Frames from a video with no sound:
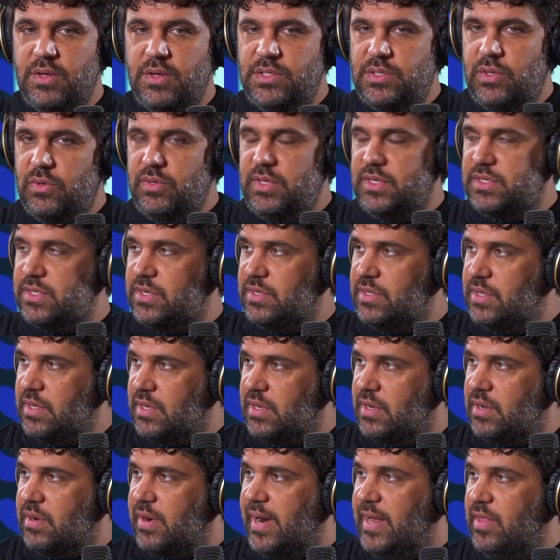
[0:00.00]
So these are
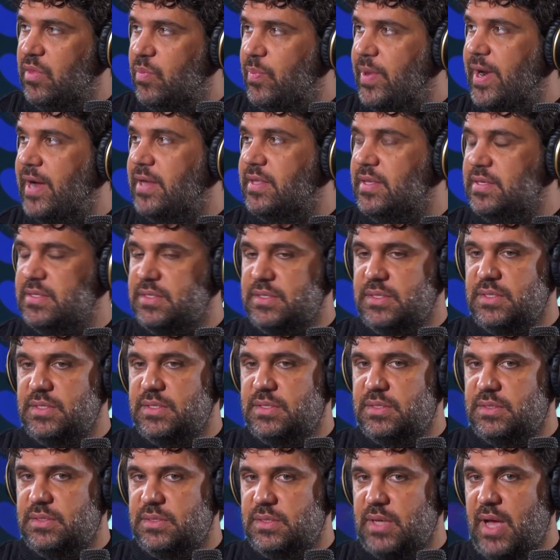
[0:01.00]
the current
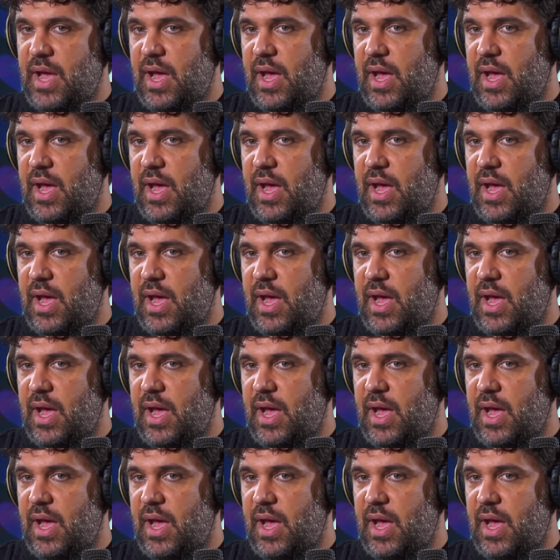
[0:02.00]
practices.